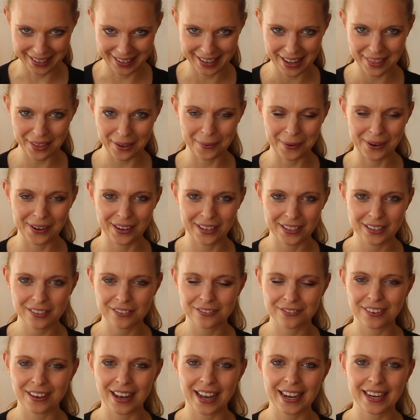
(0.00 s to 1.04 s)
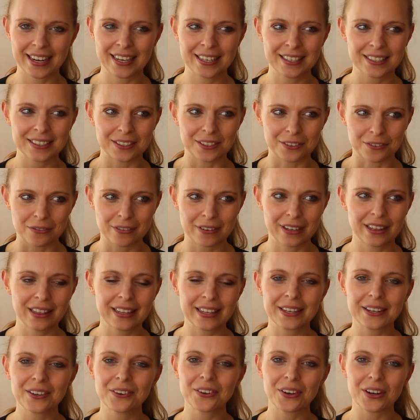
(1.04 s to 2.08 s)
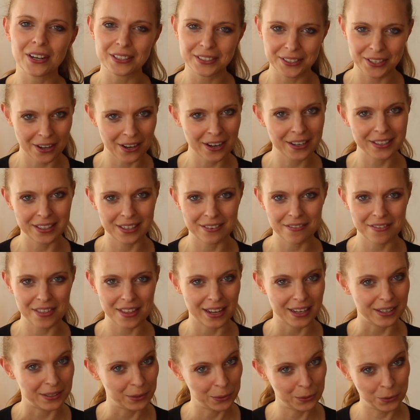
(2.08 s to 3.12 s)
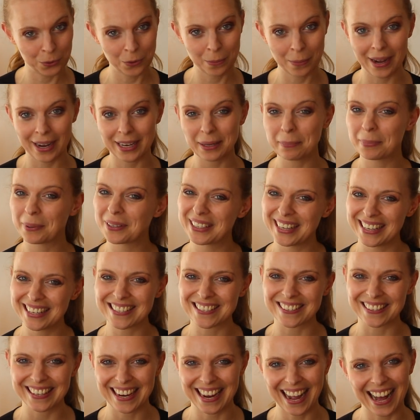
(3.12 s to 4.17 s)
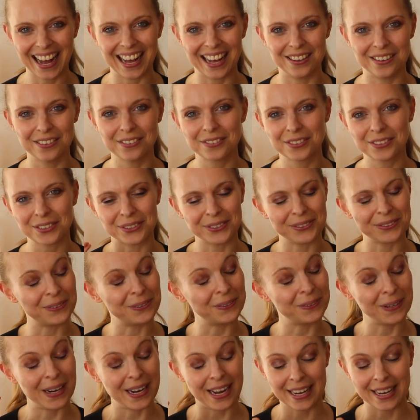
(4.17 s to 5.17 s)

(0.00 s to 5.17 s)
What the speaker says: In other words, find a really good alternative that you might potentially have to